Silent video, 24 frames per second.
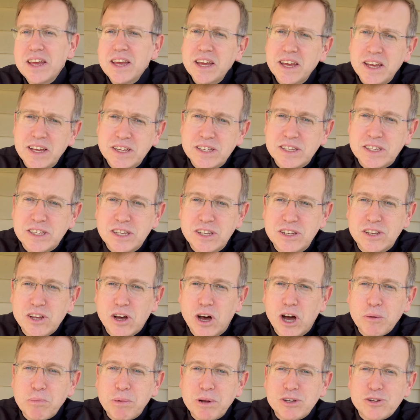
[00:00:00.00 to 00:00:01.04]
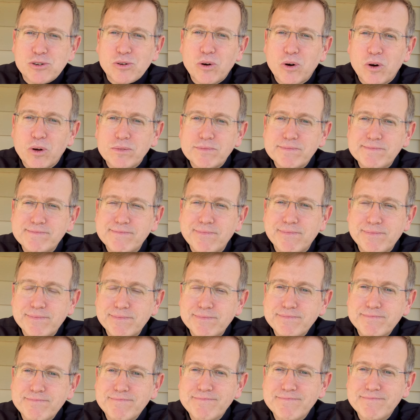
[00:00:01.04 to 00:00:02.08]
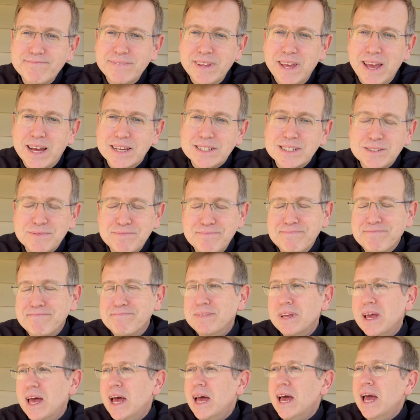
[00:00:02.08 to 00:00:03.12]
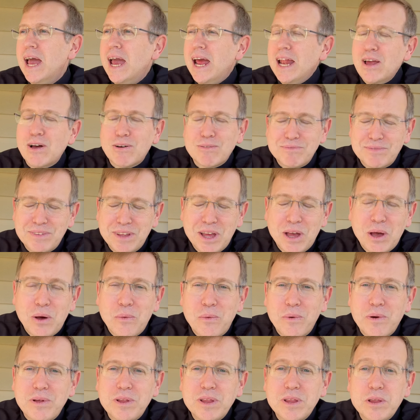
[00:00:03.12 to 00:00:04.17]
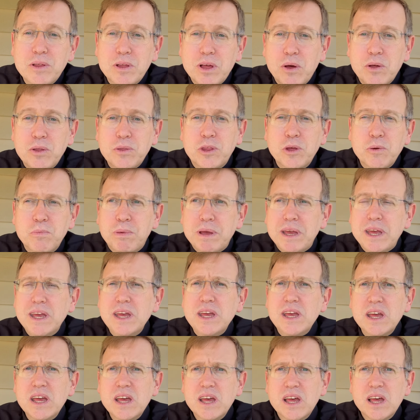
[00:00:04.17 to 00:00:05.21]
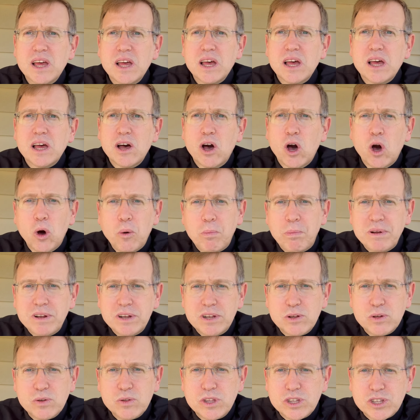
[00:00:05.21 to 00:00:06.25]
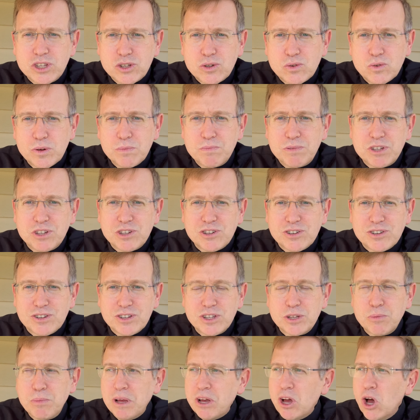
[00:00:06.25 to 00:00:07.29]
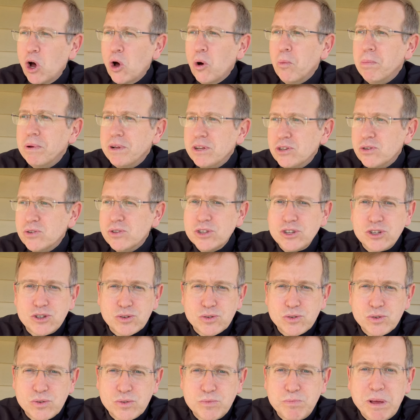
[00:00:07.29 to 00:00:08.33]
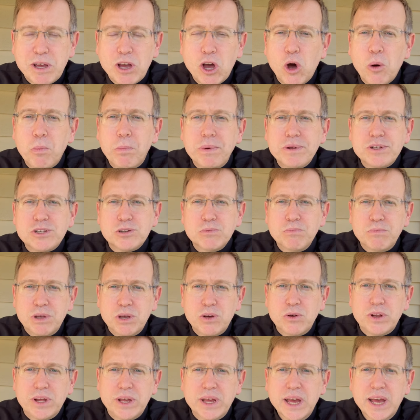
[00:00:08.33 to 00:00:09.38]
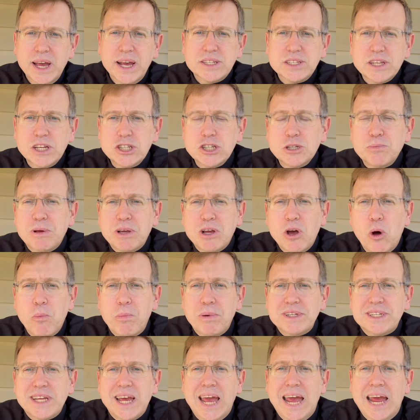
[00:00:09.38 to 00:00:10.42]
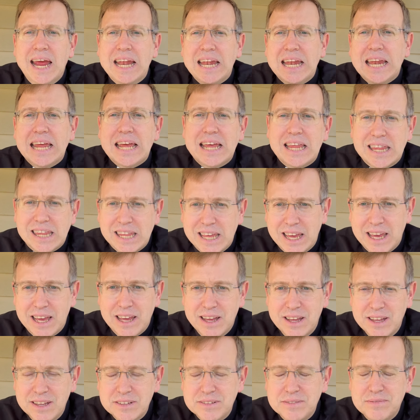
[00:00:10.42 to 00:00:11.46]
He's the dog patrol. Yes. Anyhow, to be open to the scriptures, being open to the truth, being open to beauty, it's not just being open to anything.